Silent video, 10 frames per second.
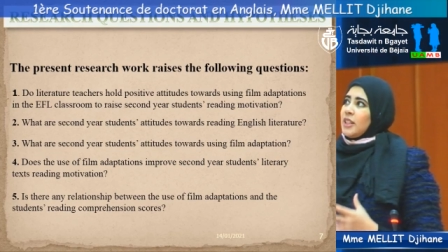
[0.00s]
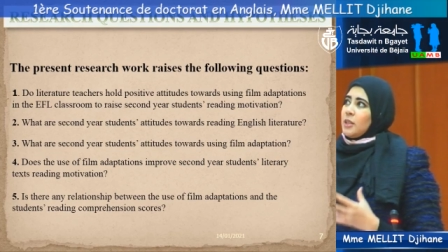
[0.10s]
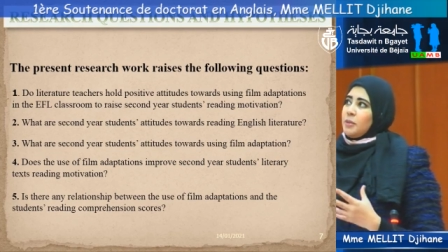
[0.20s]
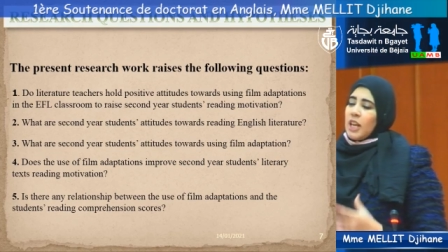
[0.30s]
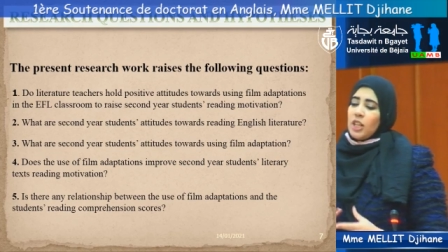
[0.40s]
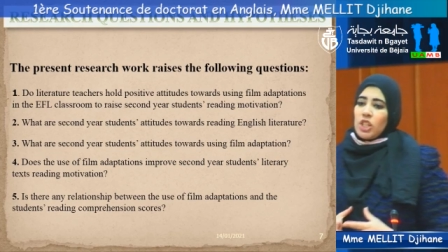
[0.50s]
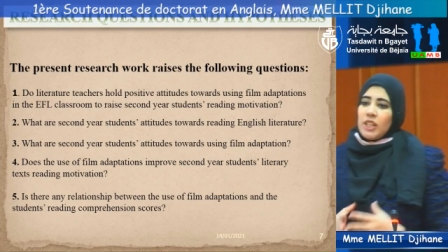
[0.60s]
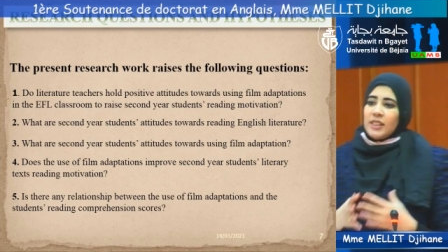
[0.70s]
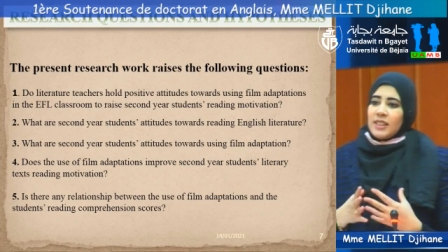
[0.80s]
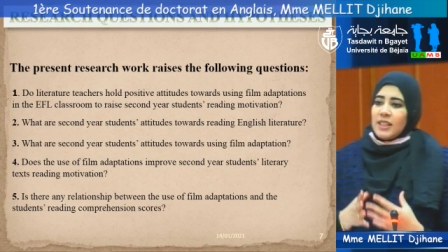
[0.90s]
adaptation
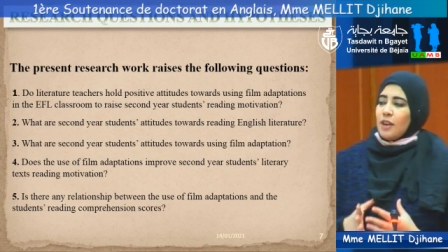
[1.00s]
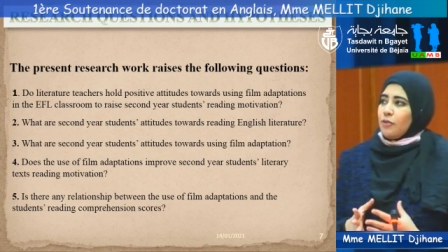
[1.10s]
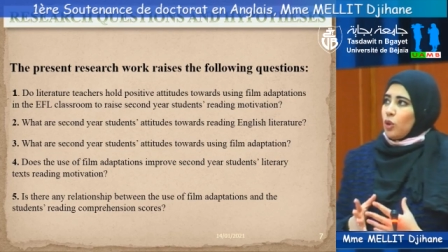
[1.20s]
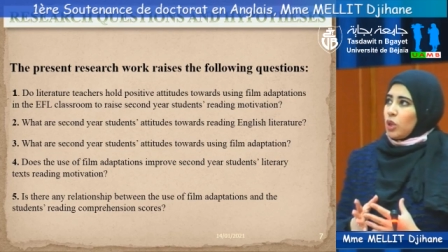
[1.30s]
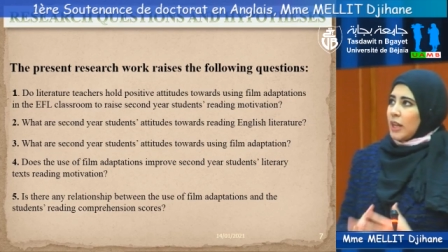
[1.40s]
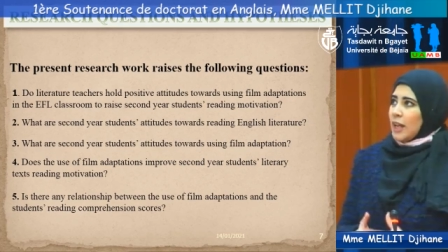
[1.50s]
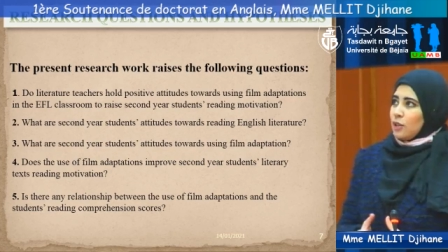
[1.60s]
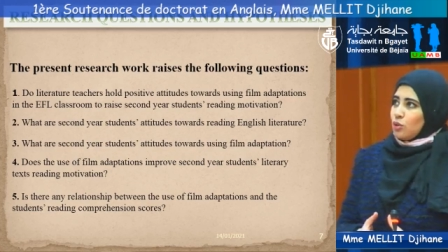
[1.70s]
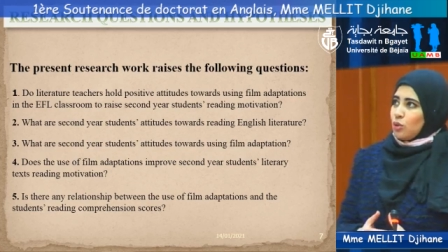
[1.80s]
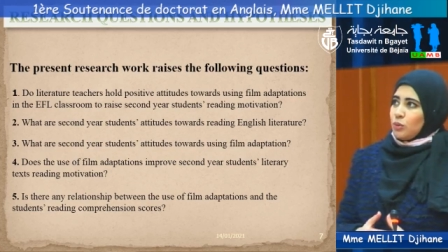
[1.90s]
in the EFL
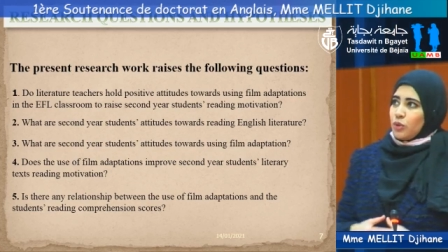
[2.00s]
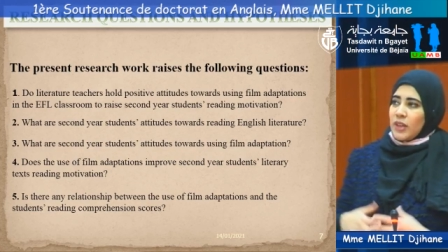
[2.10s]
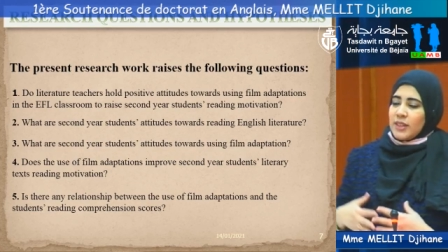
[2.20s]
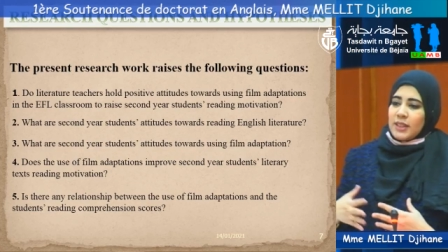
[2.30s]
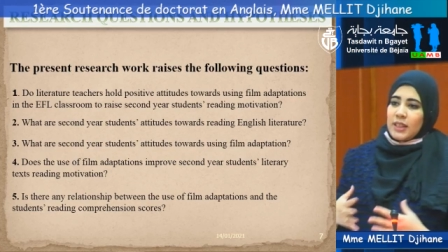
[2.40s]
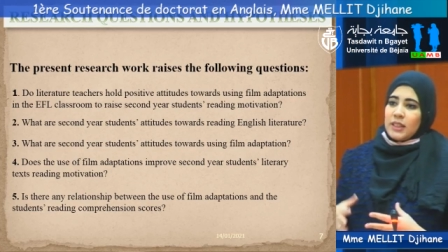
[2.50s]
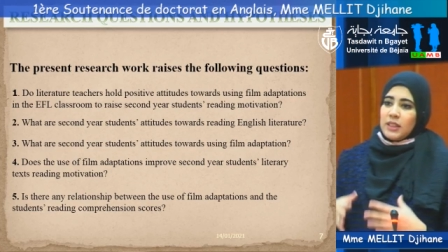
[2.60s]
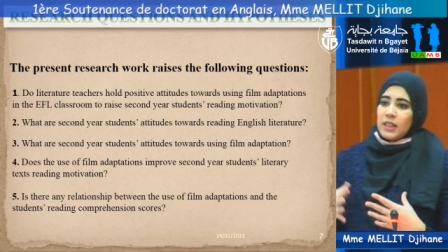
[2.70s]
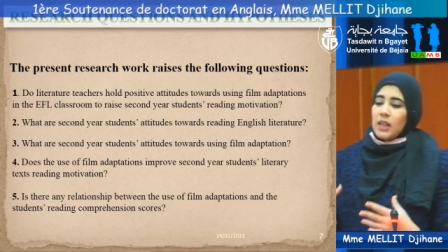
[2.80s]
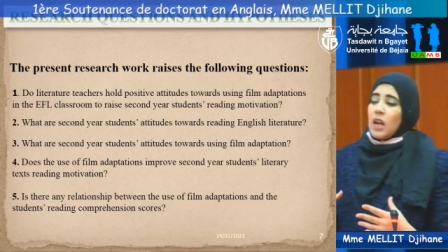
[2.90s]
classroom to raise
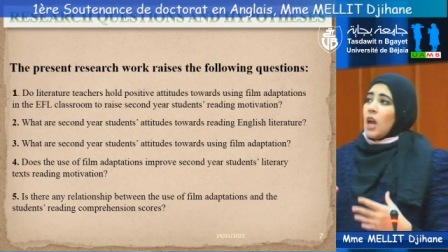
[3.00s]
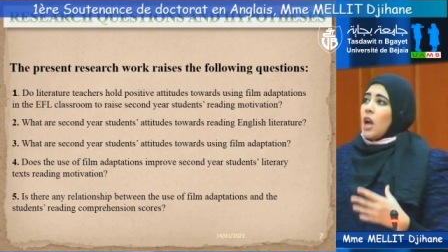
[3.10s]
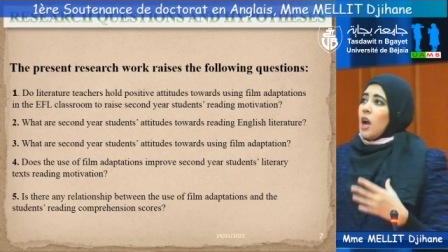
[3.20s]
second-year